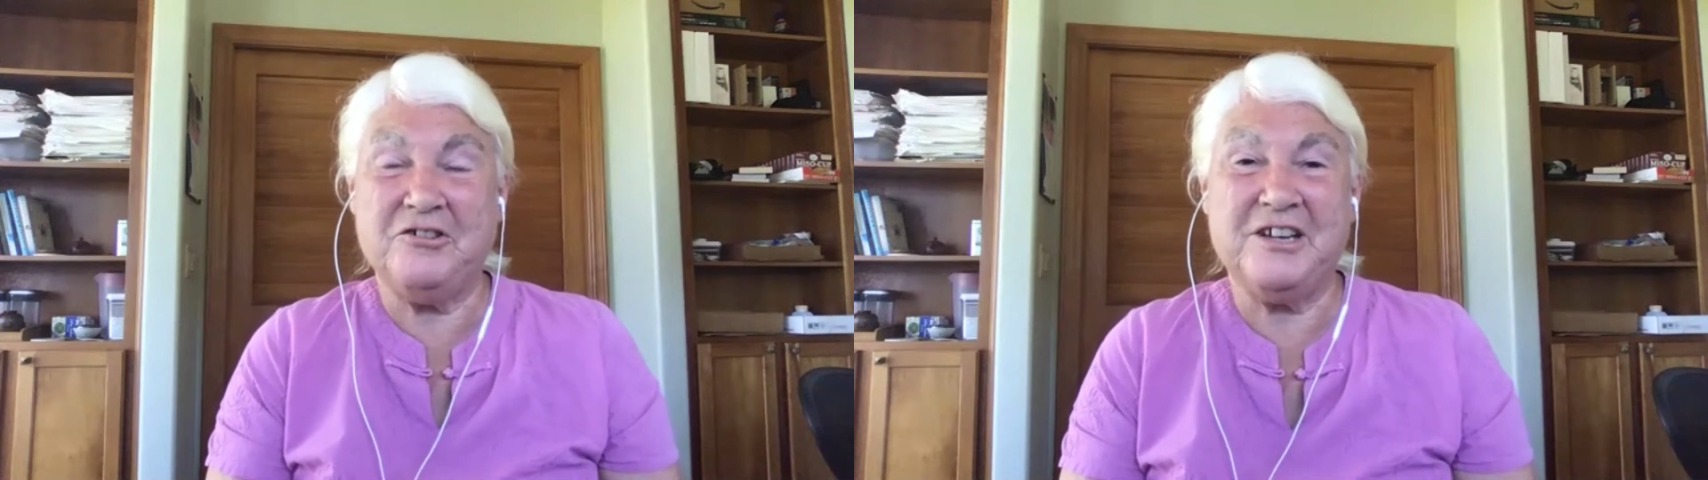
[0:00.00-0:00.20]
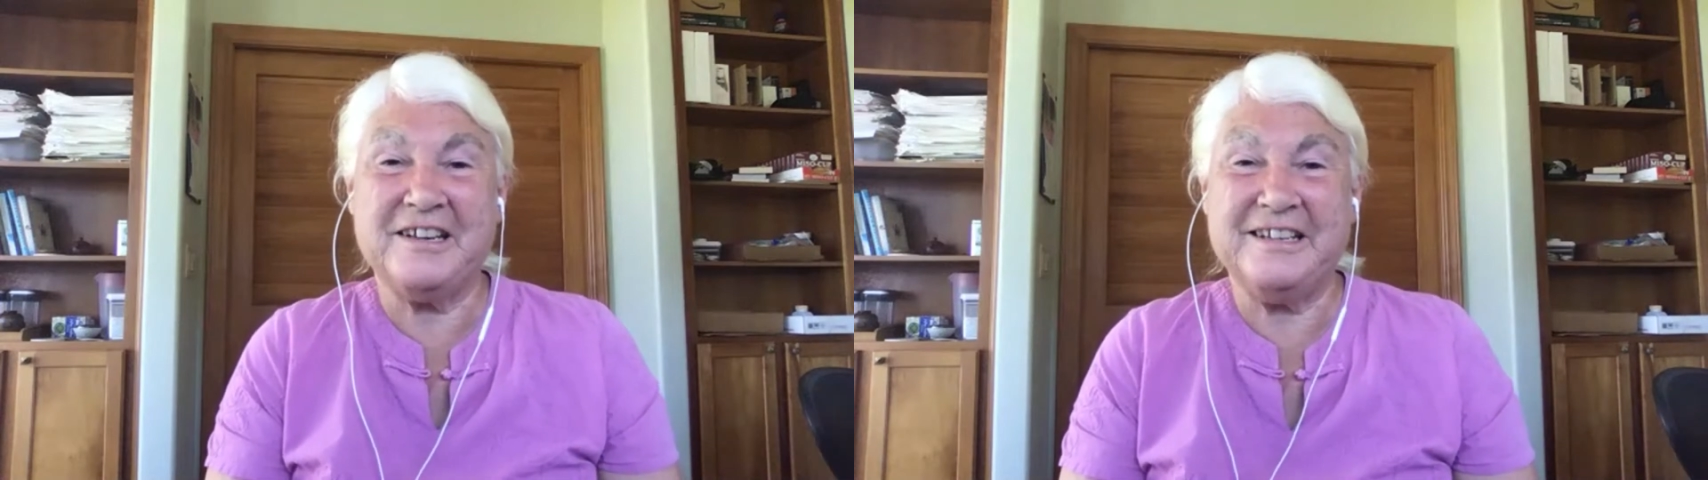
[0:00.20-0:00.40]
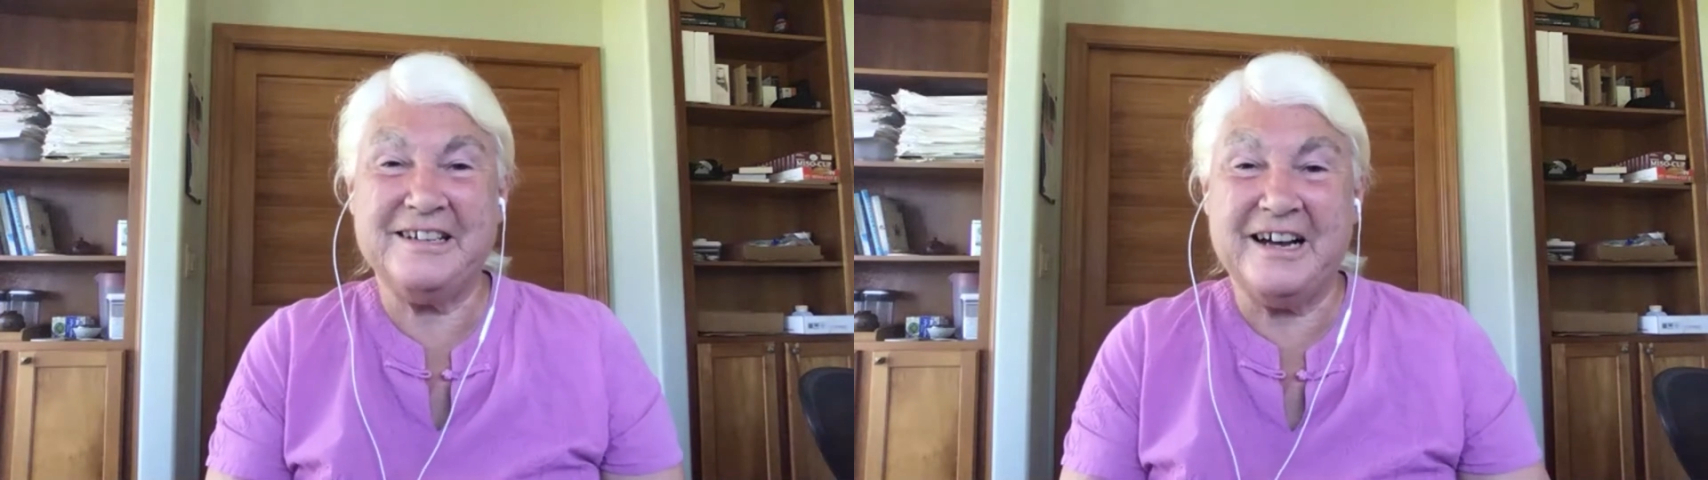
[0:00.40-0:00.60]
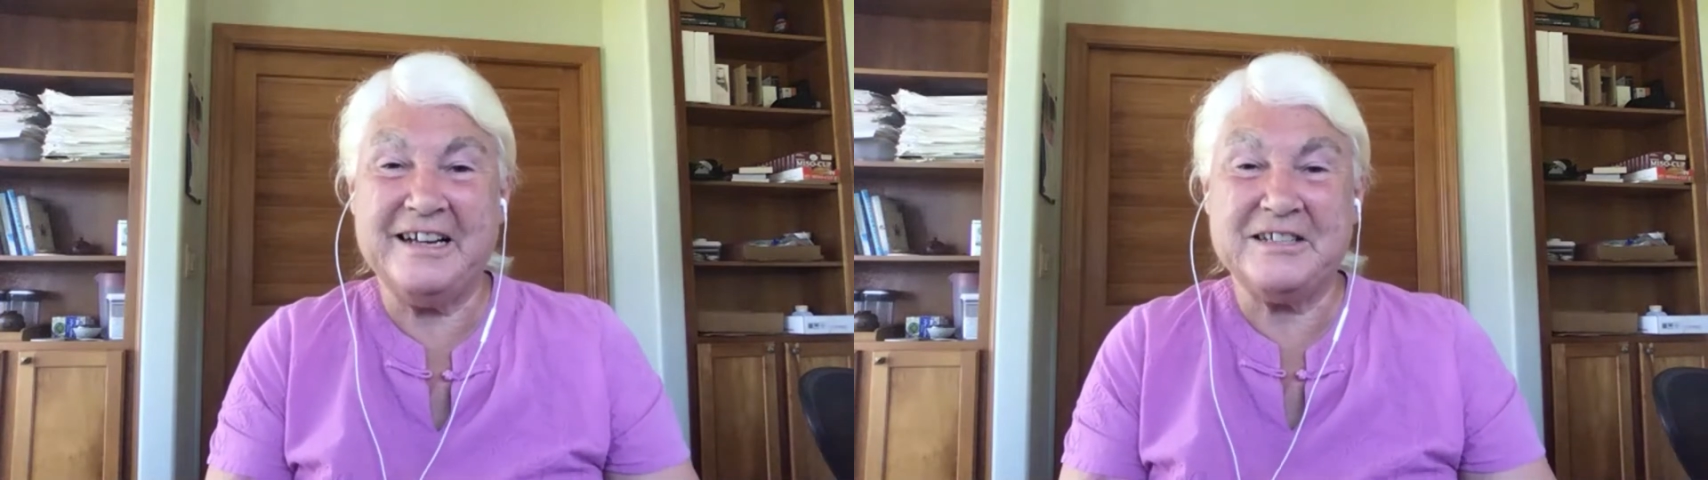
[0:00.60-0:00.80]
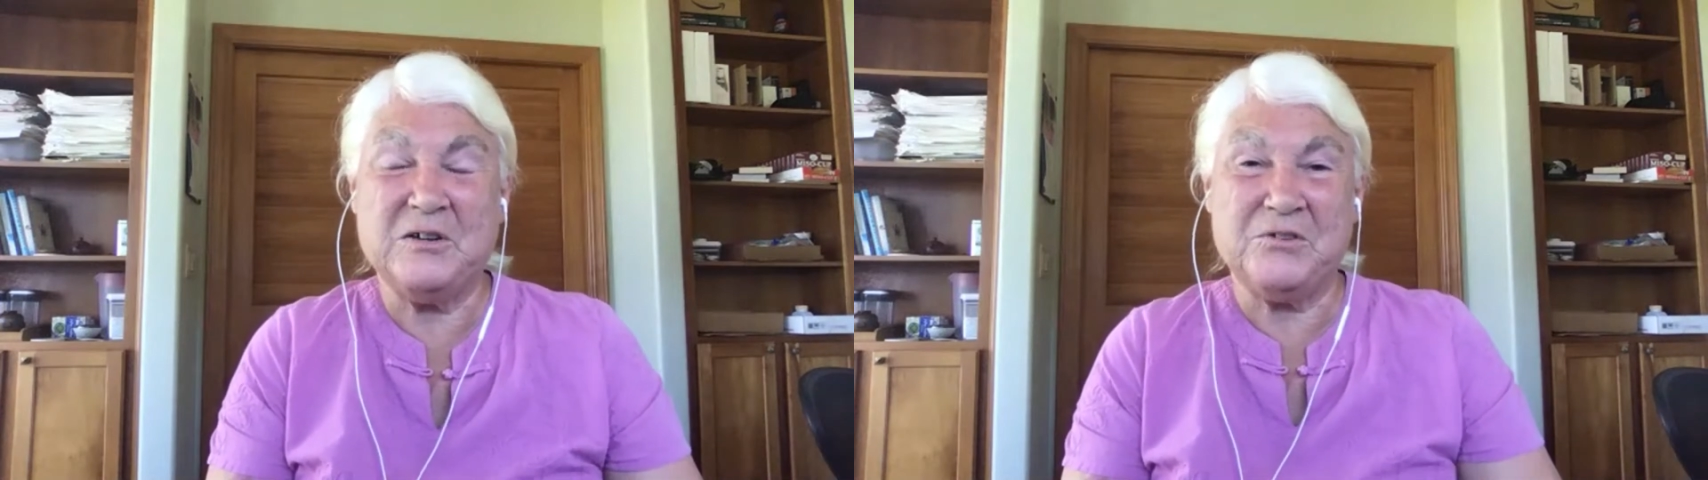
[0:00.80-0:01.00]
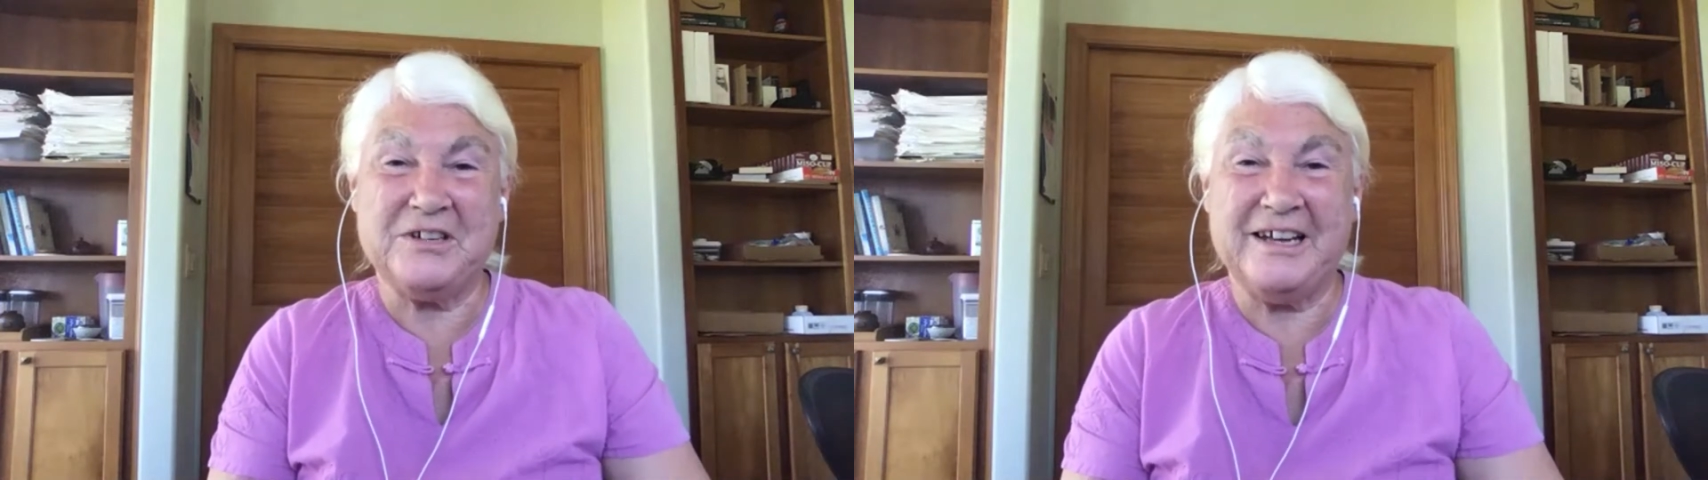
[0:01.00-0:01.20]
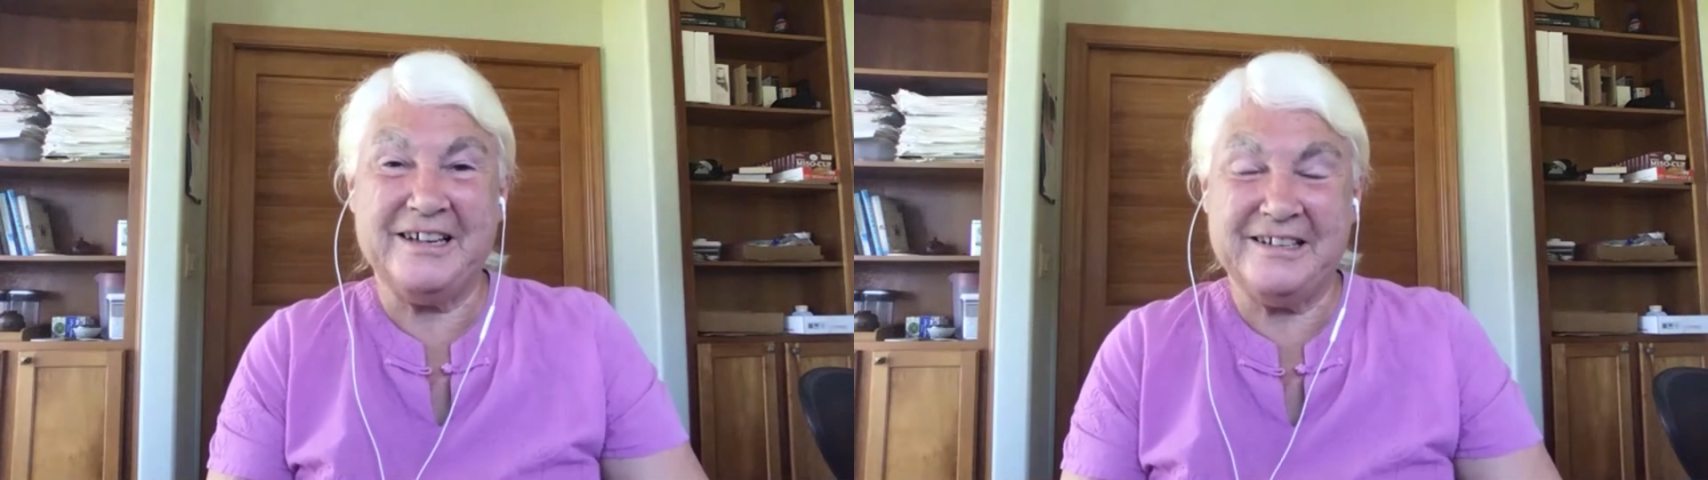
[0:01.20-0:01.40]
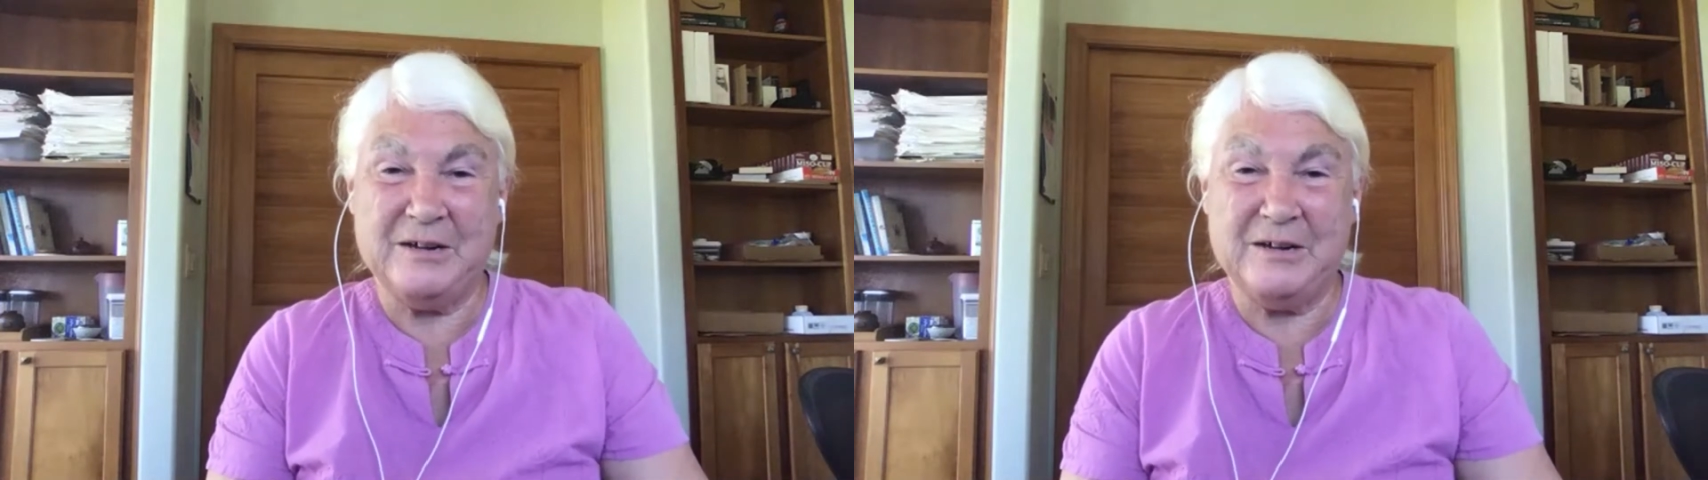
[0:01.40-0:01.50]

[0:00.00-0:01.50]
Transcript: you got to eat a high sulfur diet.